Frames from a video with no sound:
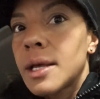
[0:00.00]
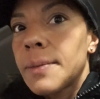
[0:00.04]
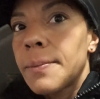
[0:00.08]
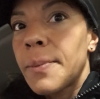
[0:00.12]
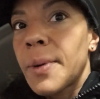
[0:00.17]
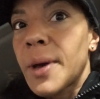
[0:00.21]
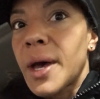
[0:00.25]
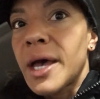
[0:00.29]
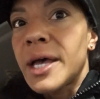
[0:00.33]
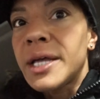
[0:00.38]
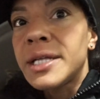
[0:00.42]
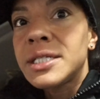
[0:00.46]

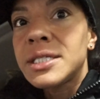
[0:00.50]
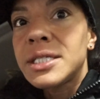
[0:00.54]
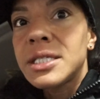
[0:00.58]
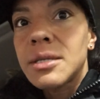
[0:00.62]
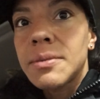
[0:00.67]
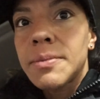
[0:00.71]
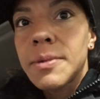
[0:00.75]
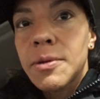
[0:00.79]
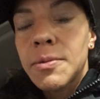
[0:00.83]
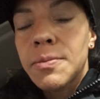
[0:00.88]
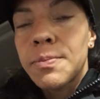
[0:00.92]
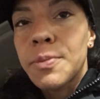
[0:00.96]
But
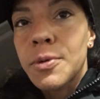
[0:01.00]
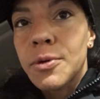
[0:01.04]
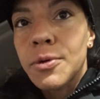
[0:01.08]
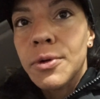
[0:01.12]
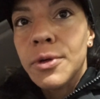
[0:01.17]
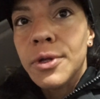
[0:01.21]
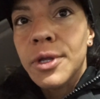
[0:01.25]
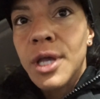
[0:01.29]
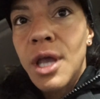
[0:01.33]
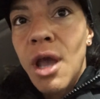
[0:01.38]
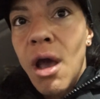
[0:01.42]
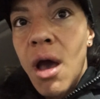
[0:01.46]
to be
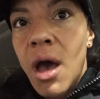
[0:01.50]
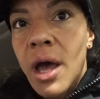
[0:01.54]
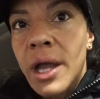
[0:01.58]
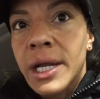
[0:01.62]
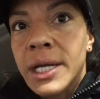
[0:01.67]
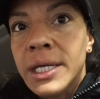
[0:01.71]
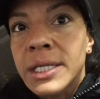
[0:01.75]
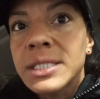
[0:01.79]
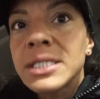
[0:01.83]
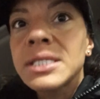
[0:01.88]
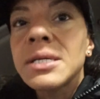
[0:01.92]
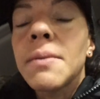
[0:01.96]
brutally
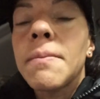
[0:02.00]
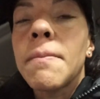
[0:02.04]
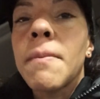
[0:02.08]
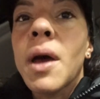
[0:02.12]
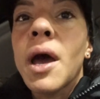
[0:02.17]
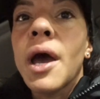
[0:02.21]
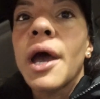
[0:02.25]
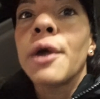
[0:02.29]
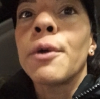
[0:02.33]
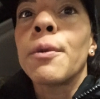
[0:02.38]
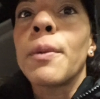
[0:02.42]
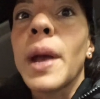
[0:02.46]
honest,
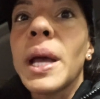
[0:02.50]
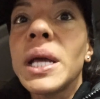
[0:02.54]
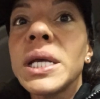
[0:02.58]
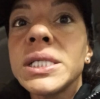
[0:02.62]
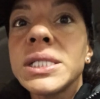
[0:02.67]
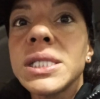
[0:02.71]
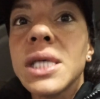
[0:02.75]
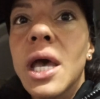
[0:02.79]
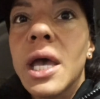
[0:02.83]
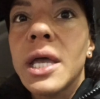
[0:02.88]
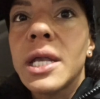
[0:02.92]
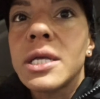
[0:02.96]
my right
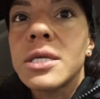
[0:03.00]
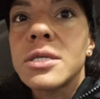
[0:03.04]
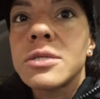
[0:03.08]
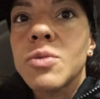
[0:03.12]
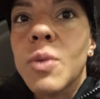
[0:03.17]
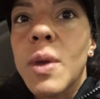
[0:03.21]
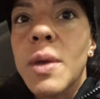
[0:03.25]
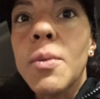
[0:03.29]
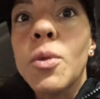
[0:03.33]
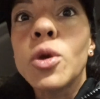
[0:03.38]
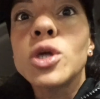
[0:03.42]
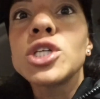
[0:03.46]
side is
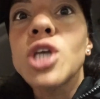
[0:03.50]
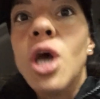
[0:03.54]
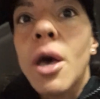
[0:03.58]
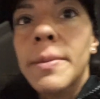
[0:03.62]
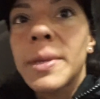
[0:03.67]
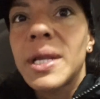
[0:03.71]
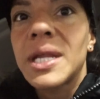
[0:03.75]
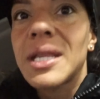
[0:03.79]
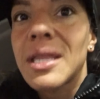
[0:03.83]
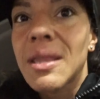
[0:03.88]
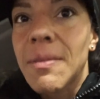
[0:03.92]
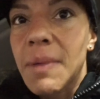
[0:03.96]
way more
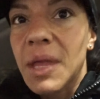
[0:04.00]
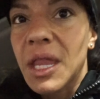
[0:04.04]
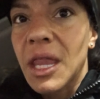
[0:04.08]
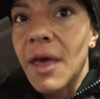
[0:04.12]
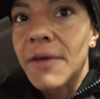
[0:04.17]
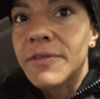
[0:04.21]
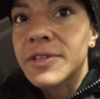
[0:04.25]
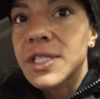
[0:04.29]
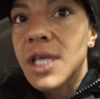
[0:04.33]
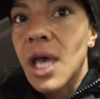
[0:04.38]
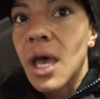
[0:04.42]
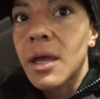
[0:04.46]
dominant than my
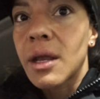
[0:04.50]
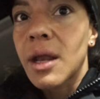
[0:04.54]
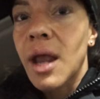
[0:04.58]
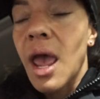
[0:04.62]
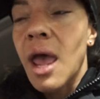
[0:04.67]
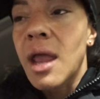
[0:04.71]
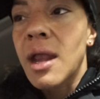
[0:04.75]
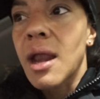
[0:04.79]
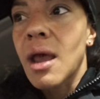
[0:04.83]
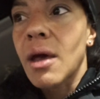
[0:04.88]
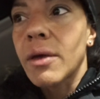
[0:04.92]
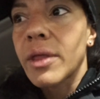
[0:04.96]
left side.
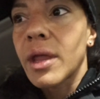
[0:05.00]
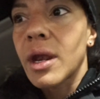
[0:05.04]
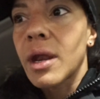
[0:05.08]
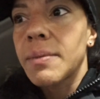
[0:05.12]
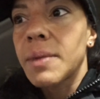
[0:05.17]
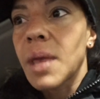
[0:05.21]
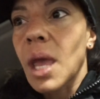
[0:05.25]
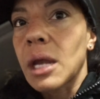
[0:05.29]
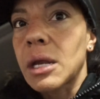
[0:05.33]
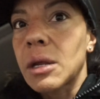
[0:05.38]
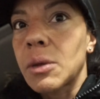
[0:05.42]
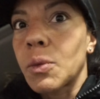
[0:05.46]
And now that
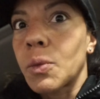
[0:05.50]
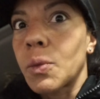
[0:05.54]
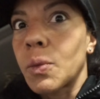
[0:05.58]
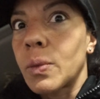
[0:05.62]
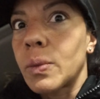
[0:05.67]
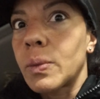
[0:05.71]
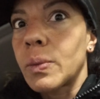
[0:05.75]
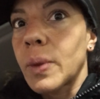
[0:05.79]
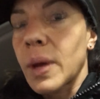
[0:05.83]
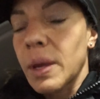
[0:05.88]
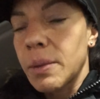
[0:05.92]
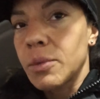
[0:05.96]
I'm getting
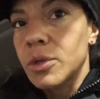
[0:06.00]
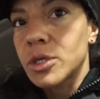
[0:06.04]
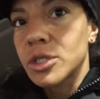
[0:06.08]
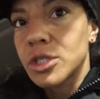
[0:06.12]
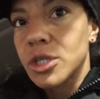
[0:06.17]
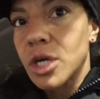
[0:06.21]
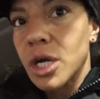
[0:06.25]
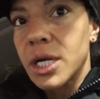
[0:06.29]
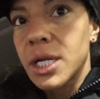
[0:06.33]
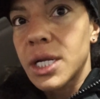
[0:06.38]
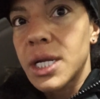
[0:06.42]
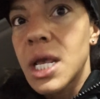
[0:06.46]
way more
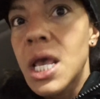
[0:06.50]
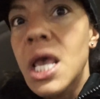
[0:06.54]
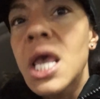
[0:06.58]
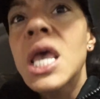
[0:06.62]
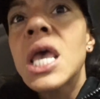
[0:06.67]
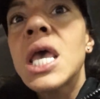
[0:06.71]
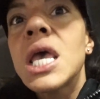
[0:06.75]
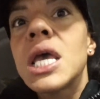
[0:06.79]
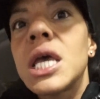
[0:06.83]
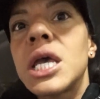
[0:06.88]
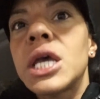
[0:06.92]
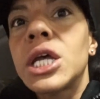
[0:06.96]
shredded,
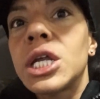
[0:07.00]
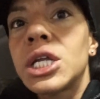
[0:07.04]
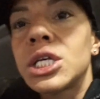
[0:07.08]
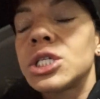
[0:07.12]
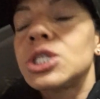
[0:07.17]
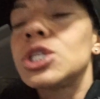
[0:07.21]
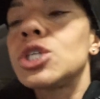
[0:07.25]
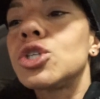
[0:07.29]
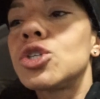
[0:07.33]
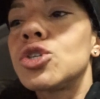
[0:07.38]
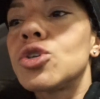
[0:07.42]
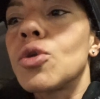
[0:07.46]
it
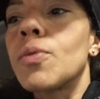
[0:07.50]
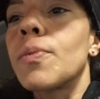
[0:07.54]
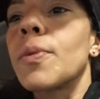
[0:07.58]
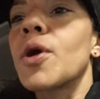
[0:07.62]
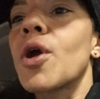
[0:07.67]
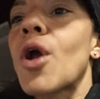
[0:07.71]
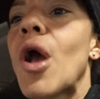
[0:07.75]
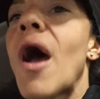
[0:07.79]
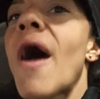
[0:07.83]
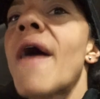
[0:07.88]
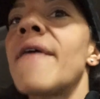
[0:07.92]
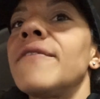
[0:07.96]
is
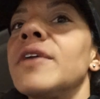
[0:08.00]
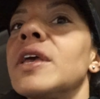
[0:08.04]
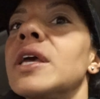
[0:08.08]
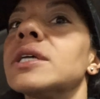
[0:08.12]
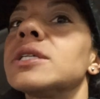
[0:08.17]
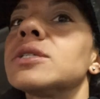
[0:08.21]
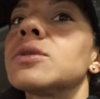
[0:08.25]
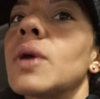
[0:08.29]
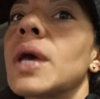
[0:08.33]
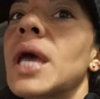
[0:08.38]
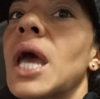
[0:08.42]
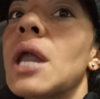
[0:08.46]
super
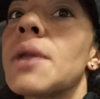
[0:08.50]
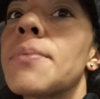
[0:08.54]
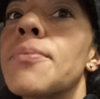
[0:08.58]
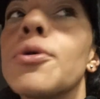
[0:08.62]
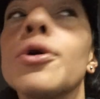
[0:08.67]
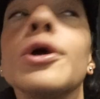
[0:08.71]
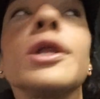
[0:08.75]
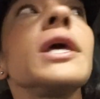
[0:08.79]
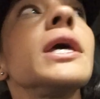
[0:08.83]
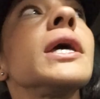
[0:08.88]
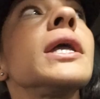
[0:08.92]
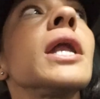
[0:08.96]
obvious. So I got to
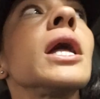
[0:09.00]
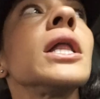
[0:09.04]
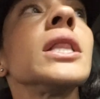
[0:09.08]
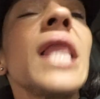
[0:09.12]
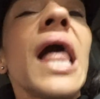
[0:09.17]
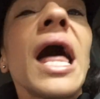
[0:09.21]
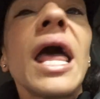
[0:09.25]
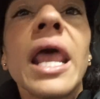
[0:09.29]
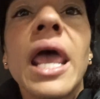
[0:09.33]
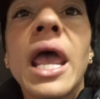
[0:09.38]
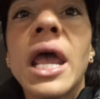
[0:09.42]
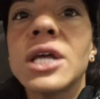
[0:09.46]
put in a
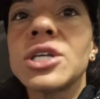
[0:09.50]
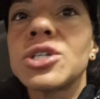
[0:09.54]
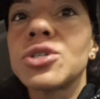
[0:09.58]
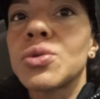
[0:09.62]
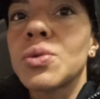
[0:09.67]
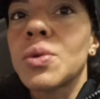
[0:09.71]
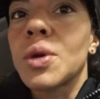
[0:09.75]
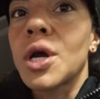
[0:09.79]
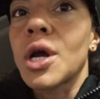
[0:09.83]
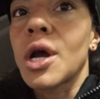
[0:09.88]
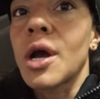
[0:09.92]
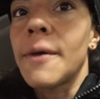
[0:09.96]
lot of extra
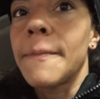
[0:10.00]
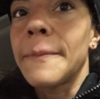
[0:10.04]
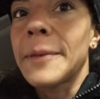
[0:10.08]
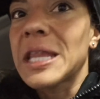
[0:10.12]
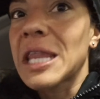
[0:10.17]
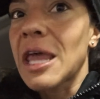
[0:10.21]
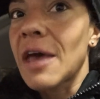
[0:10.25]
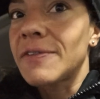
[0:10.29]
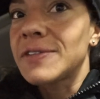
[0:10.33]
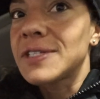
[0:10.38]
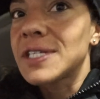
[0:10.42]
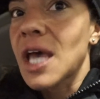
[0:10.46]
work on my
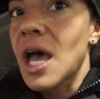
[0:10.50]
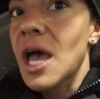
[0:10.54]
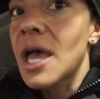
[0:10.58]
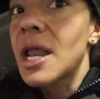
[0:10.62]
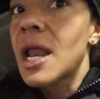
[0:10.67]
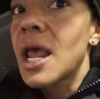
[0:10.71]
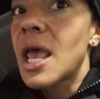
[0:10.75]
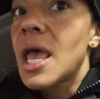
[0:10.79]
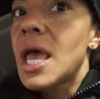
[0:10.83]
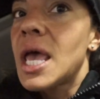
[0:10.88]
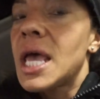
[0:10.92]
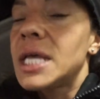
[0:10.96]
left
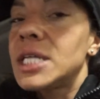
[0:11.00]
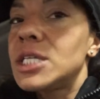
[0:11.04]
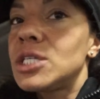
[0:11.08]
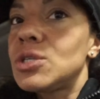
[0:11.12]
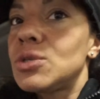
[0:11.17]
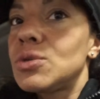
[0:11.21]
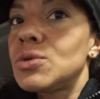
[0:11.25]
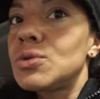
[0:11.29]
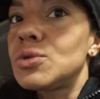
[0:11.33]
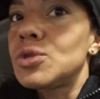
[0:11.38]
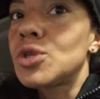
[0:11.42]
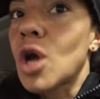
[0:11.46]
side
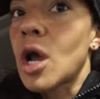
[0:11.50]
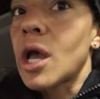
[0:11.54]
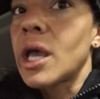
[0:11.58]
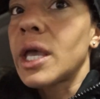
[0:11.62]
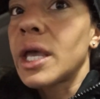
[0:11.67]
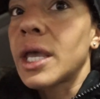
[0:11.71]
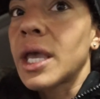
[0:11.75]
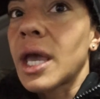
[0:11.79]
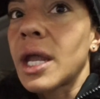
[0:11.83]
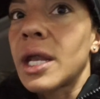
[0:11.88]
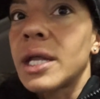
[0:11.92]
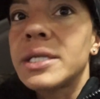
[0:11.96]
to try
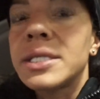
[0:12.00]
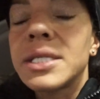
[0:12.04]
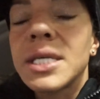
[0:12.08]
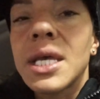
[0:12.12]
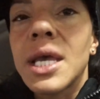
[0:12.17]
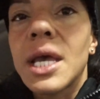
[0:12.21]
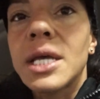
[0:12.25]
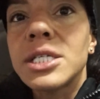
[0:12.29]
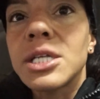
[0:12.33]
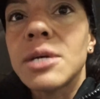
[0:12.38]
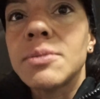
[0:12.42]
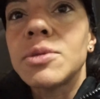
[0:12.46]
and get it to
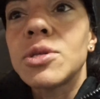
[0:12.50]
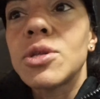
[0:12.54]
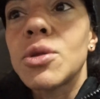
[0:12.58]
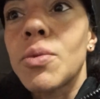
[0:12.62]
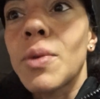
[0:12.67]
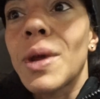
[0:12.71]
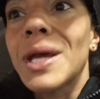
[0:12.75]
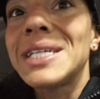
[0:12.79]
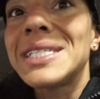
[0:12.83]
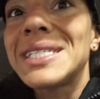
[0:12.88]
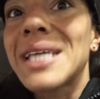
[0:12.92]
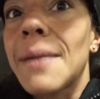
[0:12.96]
catch up to the
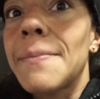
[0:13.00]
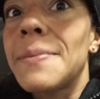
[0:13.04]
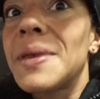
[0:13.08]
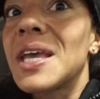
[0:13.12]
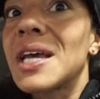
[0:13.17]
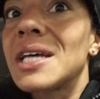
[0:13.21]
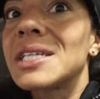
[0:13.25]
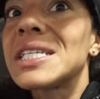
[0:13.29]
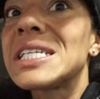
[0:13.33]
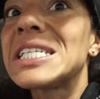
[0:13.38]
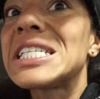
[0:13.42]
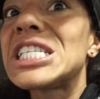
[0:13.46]
right side
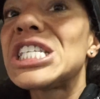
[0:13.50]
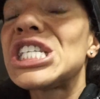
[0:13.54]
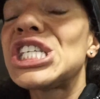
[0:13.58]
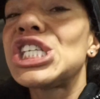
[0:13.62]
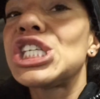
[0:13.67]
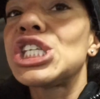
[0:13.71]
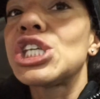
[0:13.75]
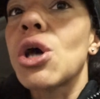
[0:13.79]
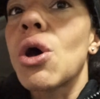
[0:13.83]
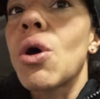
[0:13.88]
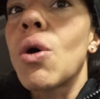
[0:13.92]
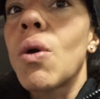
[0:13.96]
because it's
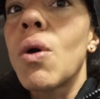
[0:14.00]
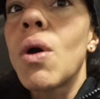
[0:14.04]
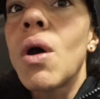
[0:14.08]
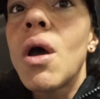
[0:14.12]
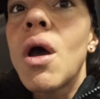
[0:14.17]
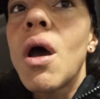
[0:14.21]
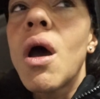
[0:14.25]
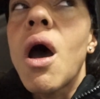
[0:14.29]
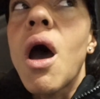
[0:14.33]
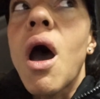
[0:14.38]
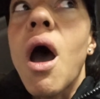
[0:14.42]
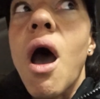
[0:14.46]
so
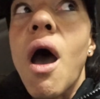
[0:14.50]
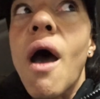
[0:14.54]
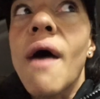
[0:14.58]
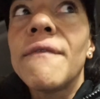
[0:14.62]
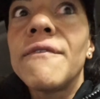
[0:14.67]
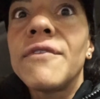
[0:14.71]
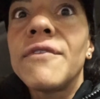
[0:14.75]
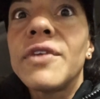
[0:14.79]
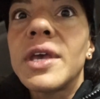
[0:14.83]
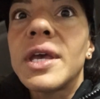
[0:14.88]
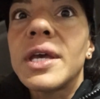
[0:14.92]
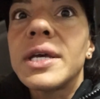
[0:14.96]

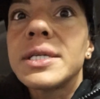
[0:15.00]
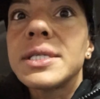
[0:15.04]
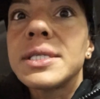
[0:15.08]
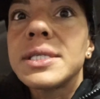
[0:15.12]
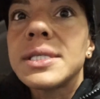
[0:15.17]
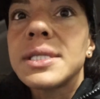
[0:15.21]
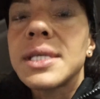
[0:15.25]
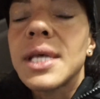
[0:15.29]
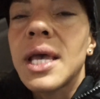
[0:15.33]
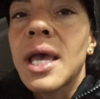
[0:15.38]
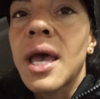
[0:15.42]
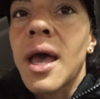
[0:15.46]
obvious,